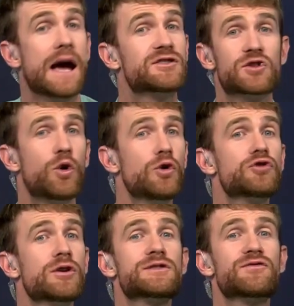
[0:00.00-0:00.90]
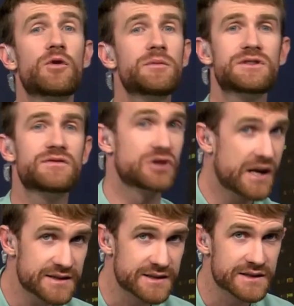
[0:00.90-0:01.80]
It's called transformative
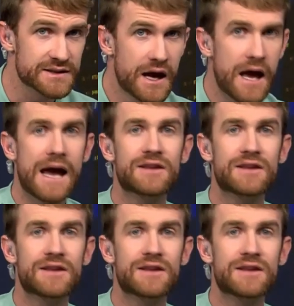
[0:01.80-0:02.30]
justice.